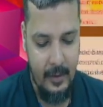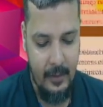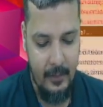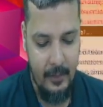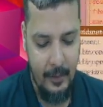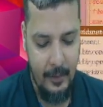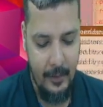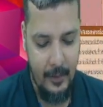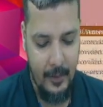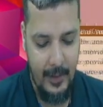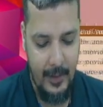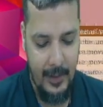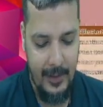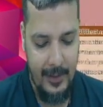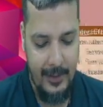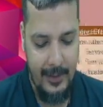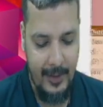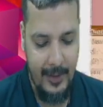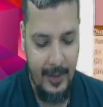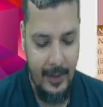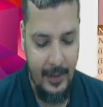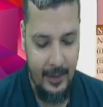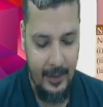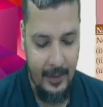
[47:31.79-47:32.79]
for your
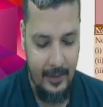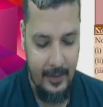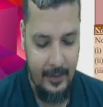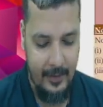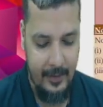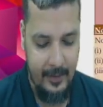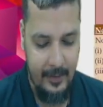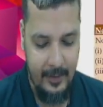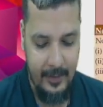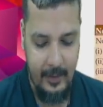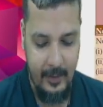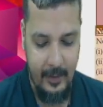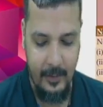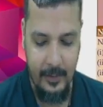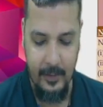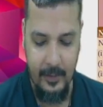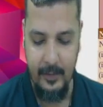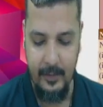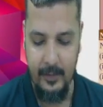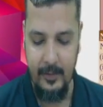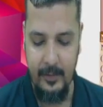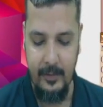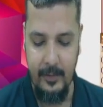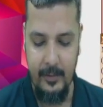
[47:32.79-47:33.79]
healthcare
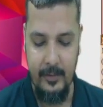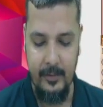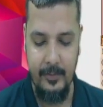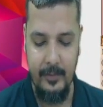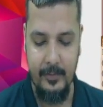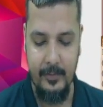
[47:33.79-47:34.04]
services.